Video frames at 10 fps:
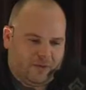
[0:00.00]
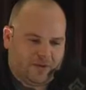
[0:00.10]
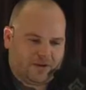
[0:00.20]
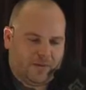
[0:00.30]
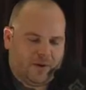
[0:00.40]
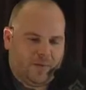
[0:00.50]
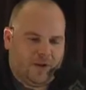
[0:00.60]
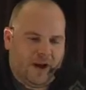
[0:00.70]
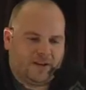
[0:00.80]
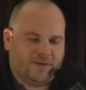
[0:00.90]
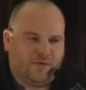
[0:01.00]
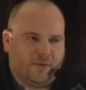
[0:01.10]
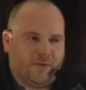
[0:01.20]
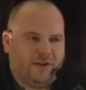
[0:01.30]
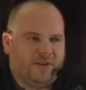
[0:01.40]
Some people ask for
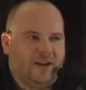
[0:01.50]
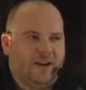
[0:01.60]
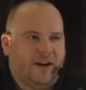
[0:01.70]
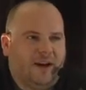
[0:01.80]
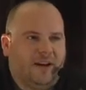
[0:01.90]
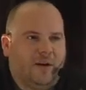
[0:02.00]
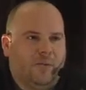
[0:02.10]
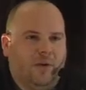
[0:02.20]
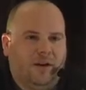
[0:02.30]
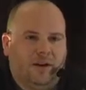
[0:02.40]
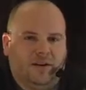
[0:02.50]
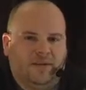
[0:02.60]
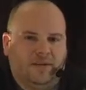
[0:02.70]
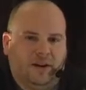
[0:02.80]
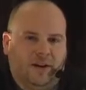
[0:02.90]
me to get an idea what
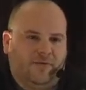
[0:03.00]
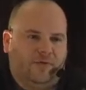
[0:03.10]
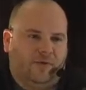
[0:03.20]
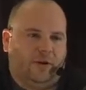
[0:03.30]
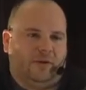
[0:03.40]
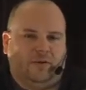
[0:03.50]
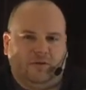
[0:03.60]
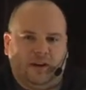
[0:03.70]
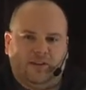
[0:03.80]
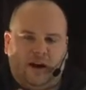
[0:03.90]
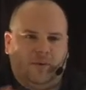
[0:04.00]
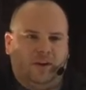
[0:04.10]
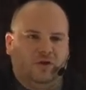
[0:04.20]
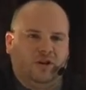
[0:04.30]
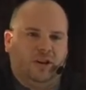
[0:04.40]
is kind of the lead time that
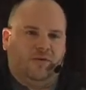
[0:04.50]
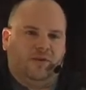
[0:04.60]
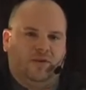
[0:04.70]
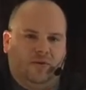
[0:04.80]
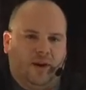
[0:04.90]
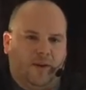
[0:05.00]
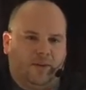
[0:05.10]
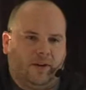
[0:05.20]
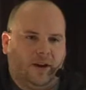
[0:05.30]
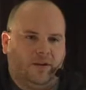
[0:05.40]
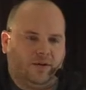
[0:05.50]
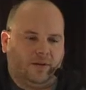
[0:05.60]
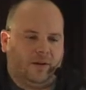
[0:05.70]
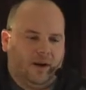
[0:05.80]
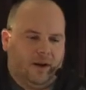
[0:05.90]
you should give into an
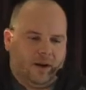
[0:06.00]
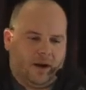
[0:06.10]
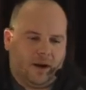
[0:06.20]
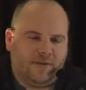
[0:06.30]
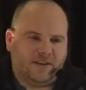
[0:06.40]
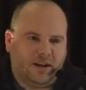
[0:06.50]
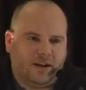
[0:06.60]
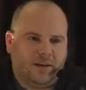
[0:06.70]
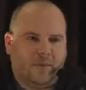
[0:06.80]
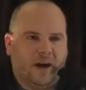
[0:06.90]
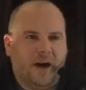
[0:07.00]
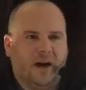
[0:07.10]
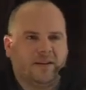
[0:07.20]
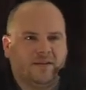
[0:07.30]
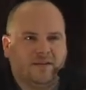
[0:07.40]
application. And I've said in the
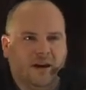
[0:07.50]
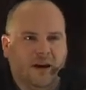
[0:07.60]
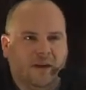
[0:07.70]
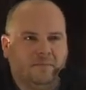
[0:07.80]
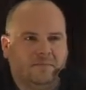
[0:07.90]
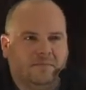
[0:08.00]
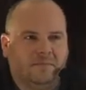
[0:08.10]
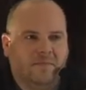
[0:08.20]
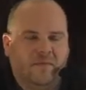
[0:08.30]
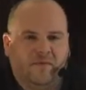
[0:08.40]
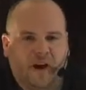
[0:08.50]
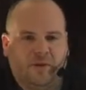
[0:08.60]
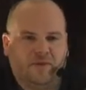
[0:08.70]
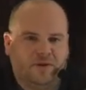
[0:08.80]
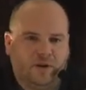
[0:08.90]
past, 5
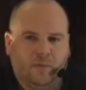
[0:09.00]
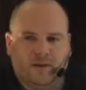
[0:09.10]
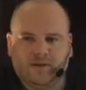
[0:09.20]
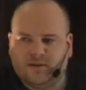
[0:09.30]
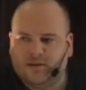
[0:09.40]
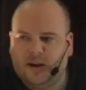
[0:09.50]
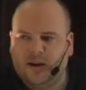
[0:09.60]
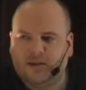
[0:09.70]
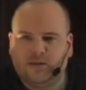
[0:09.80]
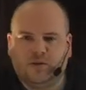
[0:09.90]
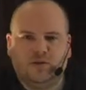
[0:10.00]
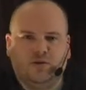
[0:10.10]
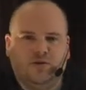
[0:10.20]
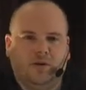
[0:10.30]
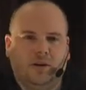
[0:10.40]
or so business days is
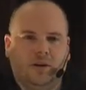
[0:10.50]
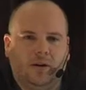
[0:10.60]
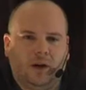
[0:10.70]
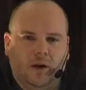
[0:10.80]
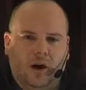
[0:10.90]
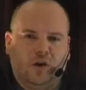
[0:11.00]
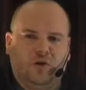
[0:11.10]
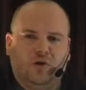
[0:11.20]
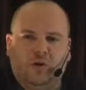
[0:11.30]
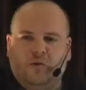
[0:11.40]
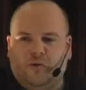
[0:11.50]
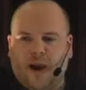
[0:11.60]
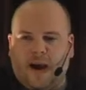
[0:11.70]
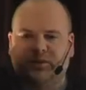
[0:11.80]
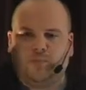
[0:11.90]
usually a good
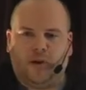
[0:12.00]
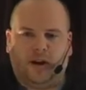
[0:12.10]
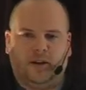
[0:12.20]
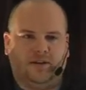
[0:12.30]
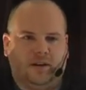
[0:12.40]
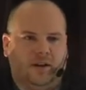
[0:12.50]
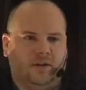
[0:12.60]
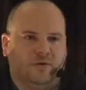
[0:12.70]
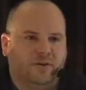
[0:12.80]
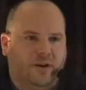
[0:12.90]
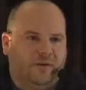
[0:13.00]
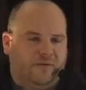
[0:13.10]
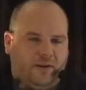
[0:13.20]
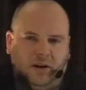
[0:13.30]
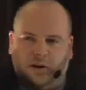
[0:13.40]
fast pace to get yourself
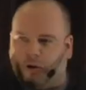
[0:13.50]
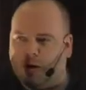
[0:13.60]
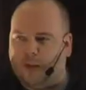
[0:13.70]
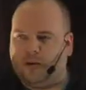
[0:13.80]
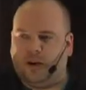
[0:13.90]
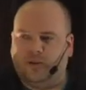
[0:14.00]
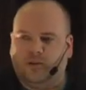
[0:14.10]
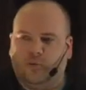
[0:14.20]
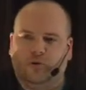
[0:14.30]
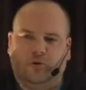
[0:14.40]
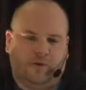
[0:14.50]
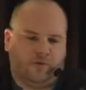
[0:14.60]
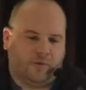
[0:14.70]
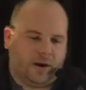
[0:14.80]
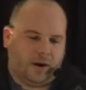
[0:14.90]
and get your application approved
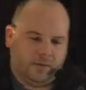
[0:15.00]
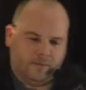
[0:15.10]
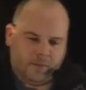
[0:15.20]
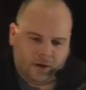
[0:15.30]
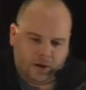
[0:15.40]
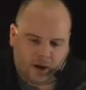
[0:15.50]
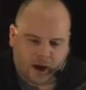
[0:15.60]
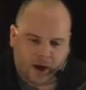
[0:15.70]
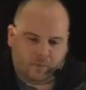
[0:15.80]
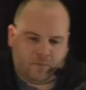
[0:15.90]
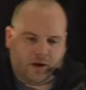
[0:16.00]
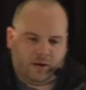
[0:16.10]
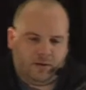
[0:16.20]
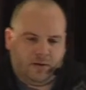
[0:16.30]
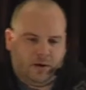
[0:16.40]
and ready.
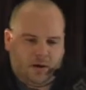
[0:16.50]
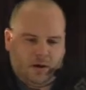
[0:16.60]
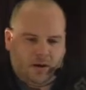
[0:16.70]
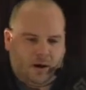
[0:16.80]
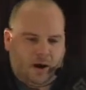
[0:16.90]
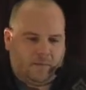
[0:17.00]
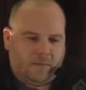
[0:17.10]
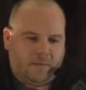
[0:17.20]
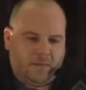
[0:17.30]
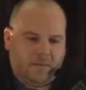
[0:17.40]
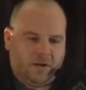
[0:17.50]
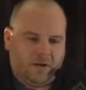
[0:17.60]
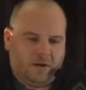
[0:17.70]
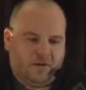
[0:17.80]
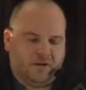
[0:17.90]
But
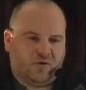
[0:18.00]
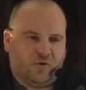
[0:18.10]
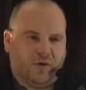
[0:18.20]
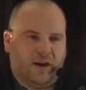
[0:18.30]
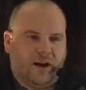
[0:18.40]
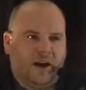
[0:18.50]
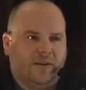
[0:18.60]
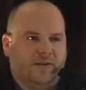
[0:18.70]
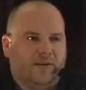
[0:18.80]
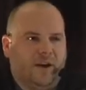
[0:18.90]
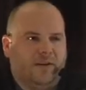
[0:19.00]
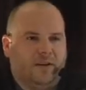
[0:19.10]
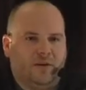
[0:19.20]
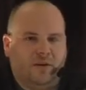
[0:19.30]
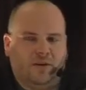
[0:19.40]
there's really not a heck of a lot that
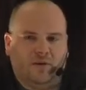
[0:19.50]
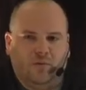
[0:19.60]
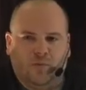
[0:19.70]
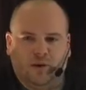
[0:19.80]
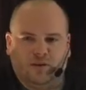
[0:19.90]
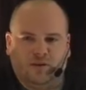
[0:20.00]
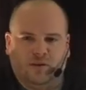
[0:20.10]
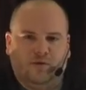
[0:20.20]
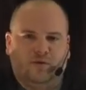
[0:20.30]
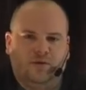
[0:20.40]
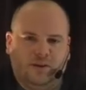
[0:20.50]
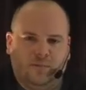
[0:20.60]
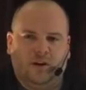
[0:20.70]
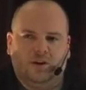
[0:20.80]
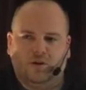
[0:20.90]
you can do once you've
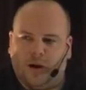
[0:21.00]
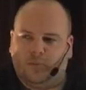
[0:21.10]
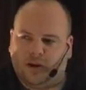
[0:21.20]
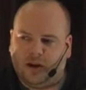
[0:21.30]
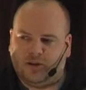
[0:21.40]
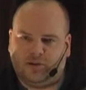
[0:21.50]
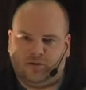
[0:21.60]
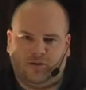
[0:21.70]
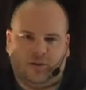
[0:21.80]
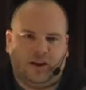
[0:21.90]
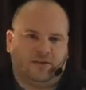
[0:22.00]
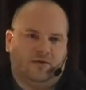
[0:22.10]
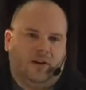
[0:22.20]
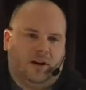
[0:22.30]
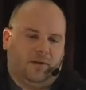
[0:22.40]
submitted your application to
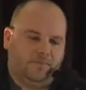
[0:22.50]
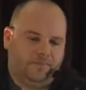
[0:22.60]
Escalated.